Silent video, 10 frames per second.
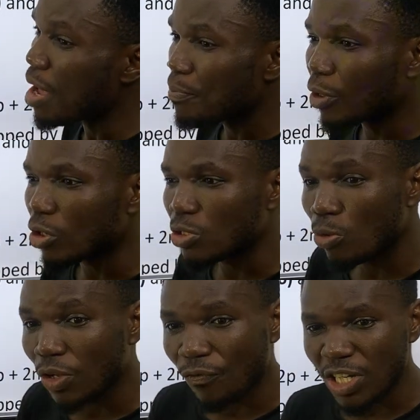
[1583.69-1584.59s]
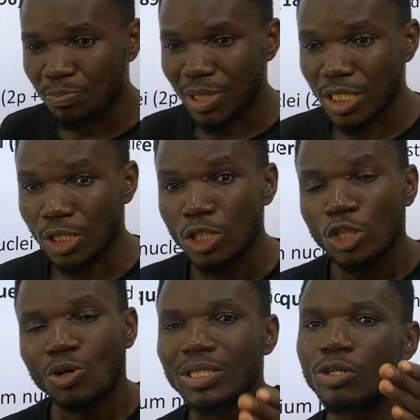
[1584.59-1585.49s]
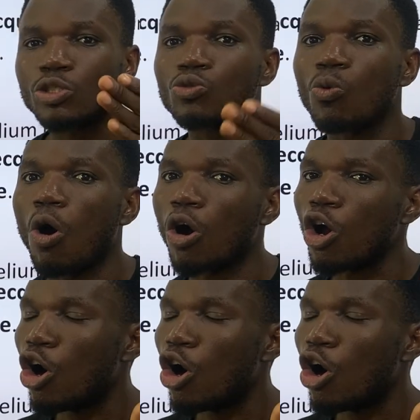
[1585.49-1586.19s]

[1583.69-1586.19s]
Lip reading: because he was the first person to actually do work